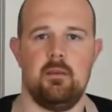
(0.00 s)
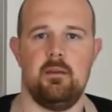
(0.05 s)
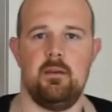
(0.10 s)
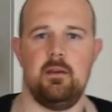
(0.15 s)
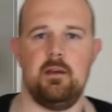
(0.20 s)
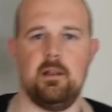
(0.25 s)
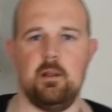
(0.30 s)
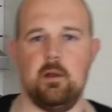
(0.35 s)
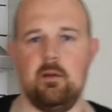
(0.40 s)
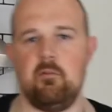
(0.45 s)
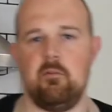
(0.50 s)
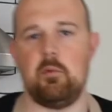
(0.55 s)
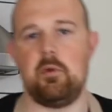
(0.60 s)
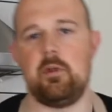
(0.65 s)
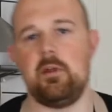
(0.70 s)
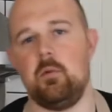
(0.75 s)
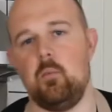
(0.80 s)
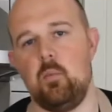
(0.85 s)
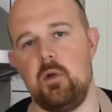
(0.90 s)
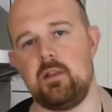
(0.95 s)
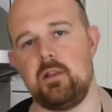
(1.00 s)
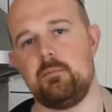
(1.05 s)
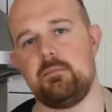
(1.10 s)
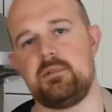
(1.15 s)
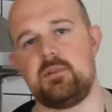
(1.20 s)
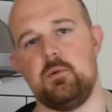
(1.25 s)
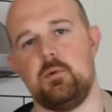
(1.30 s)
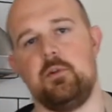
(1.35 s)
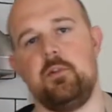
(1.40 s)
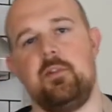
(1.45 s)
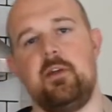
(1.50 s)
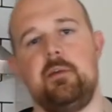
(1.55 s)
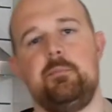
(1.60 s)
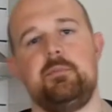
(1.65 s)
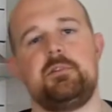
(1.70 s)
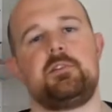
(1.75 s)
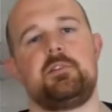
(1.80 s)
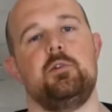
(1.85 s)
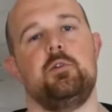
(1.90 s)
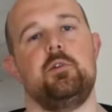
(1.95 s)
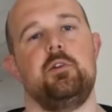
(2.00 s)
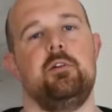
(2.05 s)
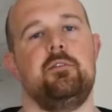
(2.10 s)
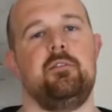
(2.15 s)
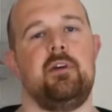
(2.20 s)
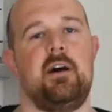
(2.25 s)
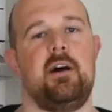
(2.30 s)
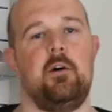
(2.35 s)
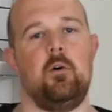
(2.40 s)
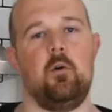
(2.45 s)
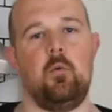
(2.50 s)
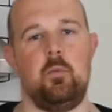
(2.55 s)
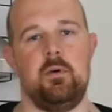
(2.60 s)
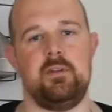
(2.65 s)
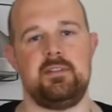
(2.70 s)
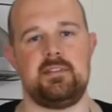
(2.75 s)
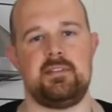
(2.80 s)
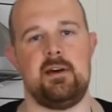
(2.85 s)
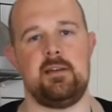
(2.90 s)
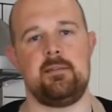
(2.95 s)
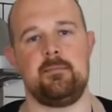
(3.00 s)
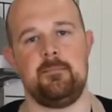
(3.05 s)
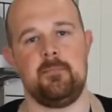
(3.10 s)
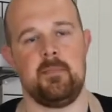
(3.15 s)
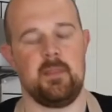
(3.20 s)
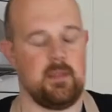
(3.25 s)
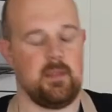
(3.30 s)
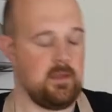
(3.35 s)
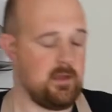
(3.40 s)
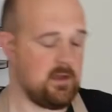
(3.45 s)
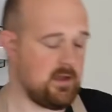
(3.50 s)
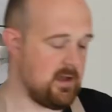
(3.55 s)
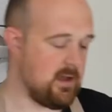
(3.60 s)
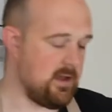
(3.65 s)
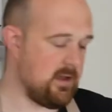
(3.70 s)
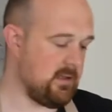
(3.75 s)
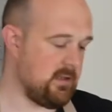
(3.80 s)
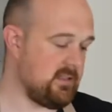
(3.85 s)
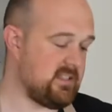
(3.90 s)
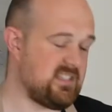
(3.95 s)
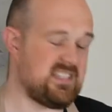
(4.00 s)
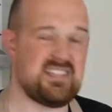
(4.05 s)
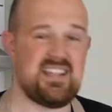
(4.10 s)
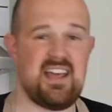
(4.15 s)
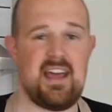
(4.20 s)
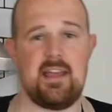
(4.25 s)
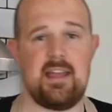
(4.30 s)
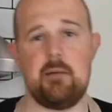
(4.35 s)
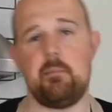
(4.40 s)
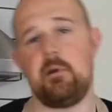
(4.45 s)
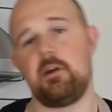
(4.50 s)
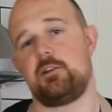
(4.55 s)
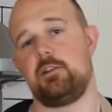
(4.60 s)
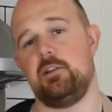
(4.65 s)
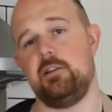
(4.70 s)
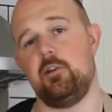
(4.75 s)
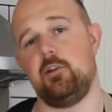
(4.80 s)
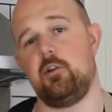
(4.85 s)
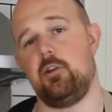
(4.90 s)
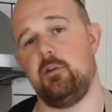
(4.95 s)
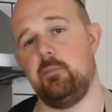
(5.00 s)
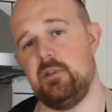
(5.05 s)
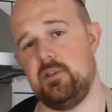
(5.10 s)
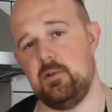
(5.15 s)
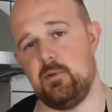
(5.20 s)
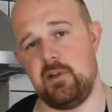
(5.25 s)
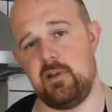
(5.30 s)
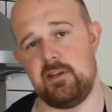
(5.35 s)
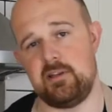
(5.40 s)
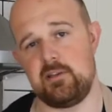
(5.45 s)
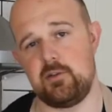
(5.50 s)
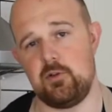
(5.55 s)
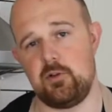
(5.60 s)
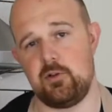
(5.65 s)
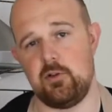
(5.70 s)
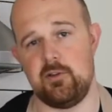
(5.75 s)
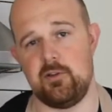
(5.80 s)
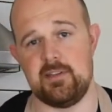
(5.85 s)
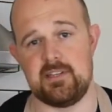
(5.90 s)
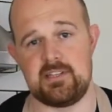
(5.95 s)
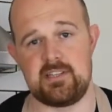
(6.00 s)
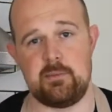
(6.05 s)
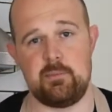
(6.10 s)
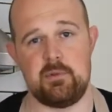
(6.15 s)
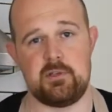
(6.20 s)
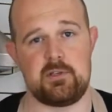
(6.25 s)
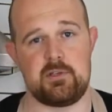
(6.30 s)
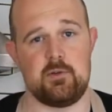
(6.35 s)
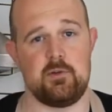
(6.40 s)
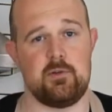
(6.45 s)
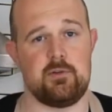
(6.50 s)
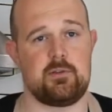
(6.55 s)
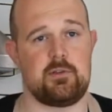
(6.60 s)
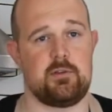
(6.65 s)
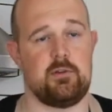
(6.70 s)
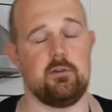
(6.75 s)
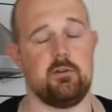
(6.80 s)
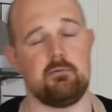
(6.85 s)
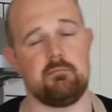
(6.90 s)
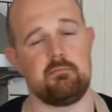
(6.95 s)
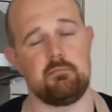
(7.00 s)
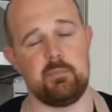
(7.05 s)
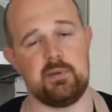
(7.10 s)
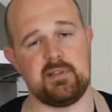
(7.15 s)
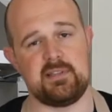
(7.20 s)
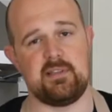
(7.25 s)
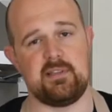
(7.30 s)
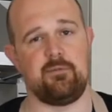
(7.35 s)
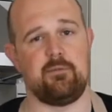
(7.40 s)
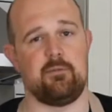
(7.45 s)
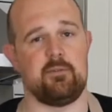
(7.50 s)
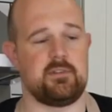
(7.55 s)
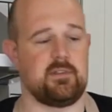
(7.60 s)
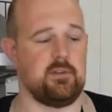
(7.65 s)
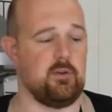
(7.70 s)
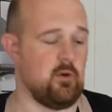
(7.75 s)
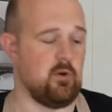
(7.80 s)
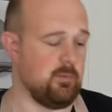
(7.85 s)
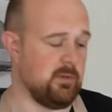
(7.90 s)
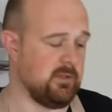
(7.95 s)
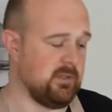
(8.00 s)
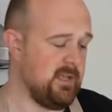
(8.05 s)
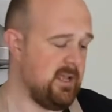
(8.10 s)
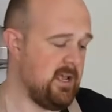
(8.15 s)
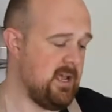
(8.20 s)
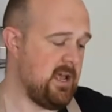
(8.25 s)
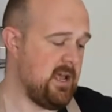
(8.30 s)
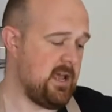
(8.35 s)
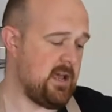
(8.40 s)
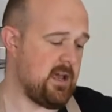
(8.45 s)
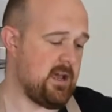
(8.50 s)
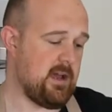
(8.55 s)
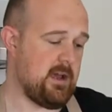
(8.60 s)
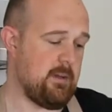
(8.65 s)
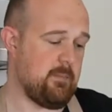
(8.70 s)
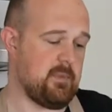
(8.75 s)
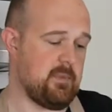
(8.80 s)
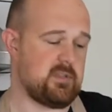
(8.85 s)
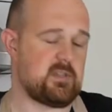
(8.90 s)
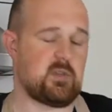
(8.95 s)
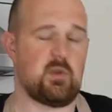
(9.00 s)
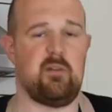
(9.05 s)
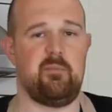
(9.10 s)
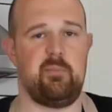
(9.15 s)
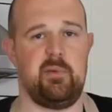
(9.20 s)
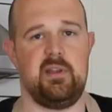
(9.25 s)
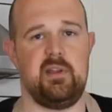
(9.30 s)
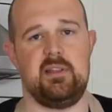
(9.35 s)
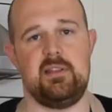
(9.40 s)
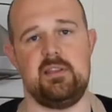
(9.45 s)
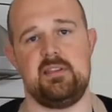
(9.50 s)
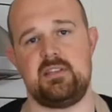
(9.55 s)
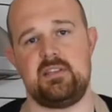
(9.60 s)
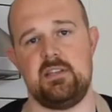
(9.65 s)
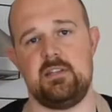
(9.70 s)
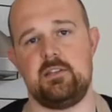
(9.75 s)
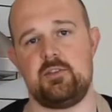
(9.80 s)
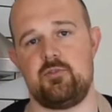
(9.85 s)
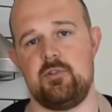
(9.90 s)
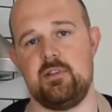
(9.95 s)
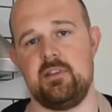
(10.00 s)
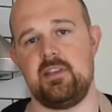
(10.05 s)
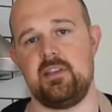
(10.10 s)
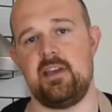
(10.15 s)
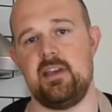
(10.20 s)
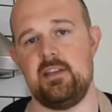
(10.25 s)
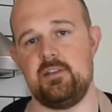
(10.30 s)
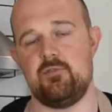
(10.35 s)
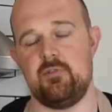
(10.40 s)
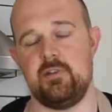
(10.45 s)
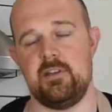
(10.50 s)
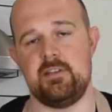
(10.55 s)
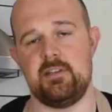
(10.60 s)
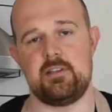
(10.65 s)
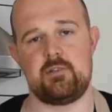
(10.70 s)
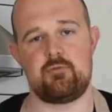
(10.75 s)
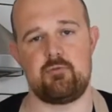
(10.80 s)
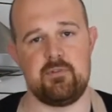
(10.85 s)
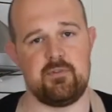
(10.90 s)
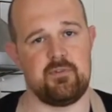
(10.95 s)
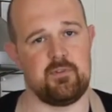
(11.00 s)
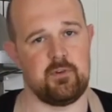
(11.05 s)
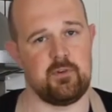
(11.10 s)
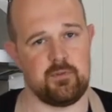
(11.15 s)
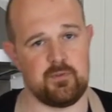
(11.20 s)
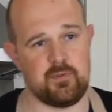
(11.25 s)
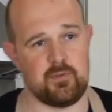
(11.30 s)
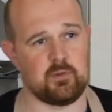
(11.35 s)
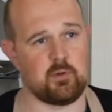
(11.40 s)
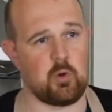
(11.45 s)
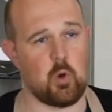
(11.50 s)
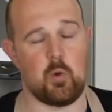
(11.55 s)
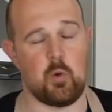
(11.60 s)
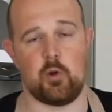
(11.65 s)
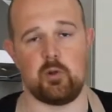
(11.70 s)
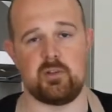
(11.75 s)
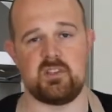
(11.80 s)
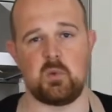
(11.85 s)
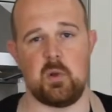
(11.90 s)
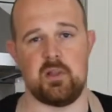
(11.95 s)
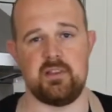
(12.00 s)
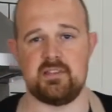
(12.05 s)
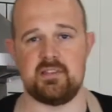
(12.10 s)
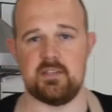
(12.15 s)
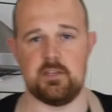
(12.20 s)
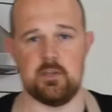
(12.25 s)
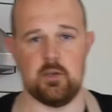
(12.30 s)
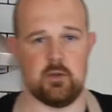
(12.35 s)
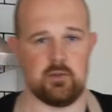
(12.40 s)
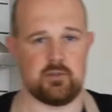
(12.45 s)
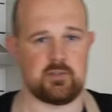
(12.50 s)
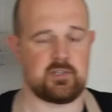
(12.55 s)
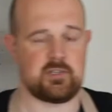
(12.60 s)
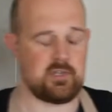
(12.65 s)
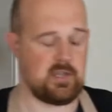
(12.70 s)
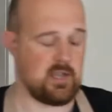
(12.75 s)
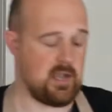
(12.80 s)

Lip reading: Hello everybody and welcome to another episode of At Home with Dan. Today I'm actually not going to be doing any cooking on this episode, so a bit different to normal. So I've been in this industry, in the catering industry, for going on 20 years.